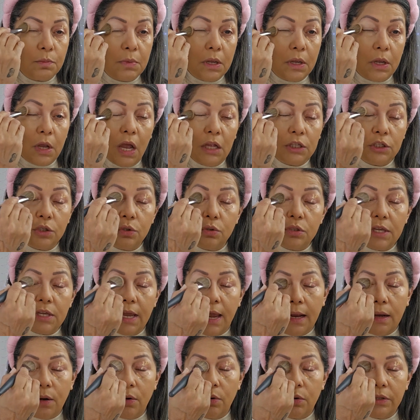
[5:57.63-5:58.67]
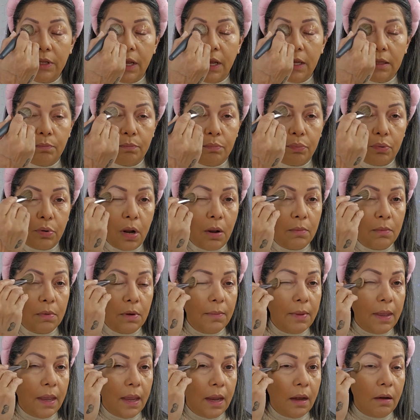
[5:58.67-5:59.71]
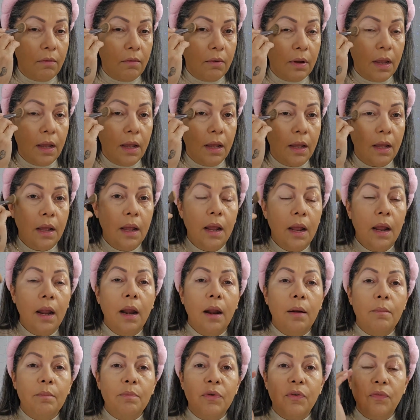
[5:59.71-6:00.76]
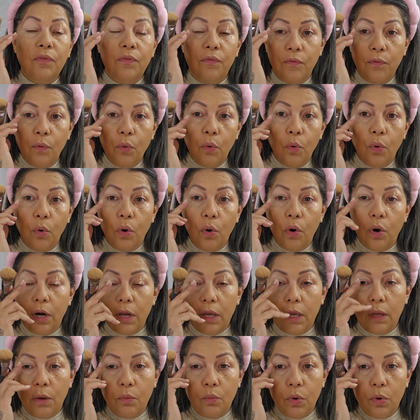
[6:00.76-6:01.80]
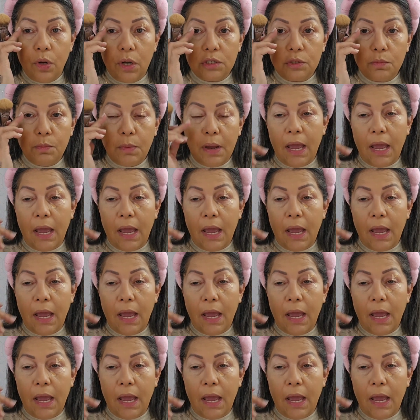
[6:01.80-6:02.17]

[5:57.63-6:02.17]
how to tackle that problem area. Before, it was my